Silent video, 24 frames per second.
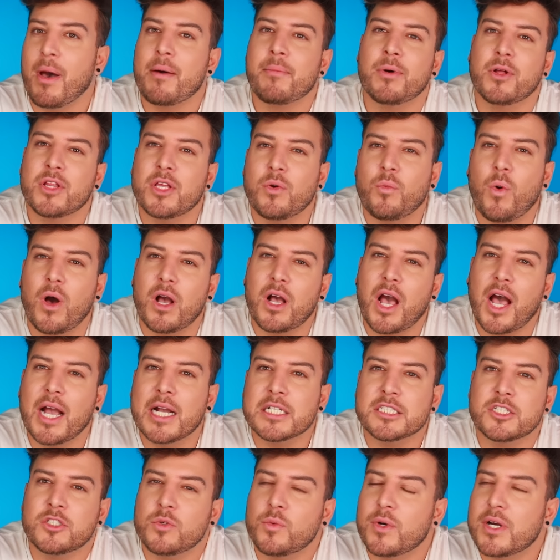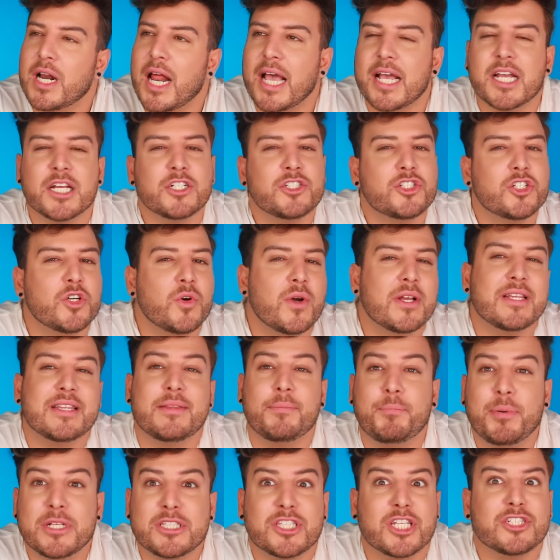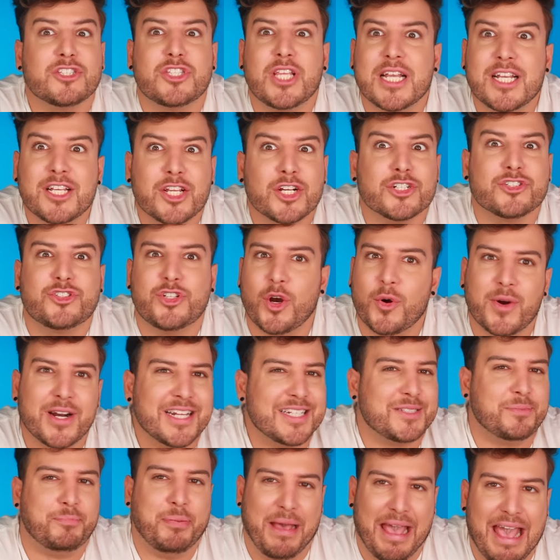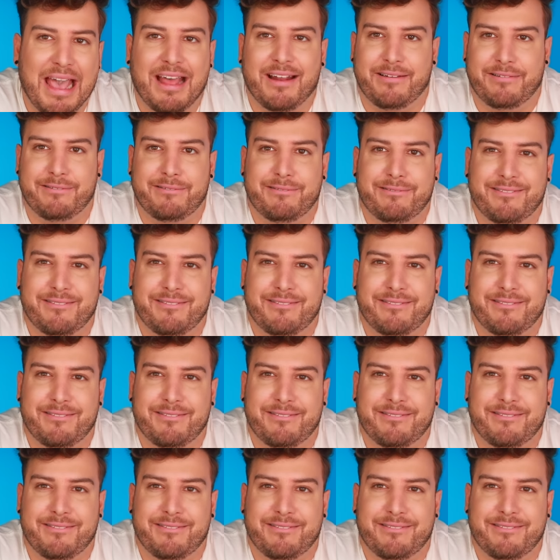I'm only one guy, do what I can do. But the thing you're doing is bad.